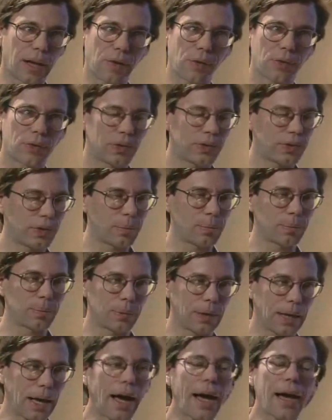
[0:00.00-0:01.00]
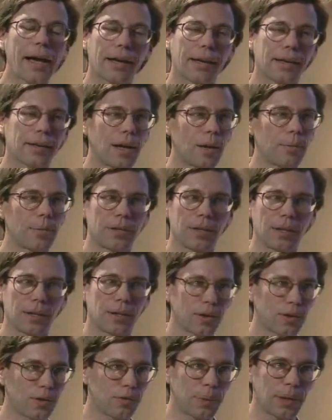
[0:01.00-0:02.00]
I was just some guy. I mean, they
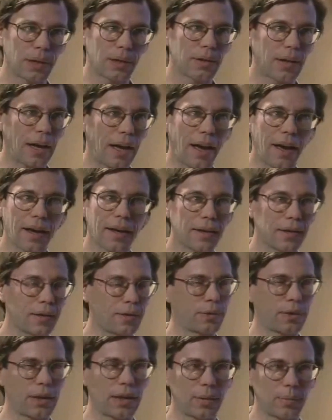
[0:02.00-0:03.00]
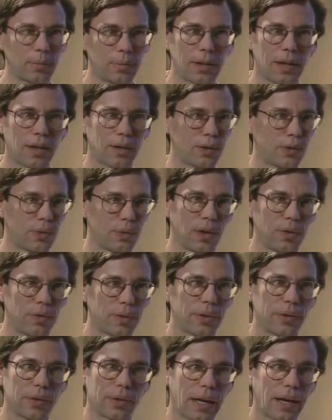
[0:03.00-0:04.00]
could have picked, I could have named 10 or 12
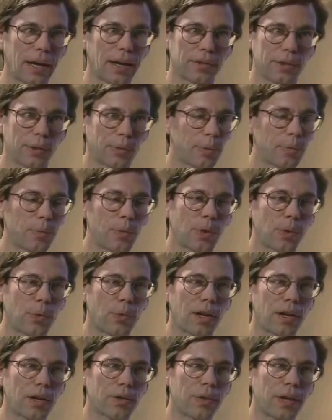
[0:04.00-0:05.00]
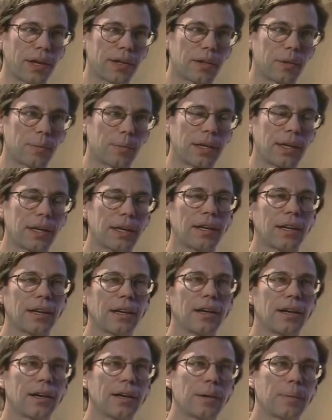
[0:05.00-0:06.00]
other guys that were more qualified than me.
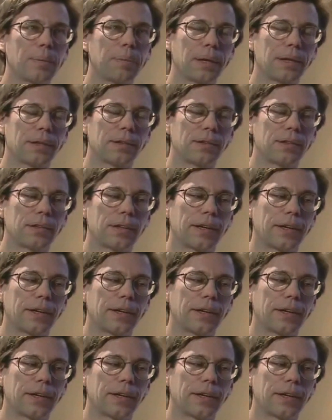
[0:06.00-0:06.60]
But,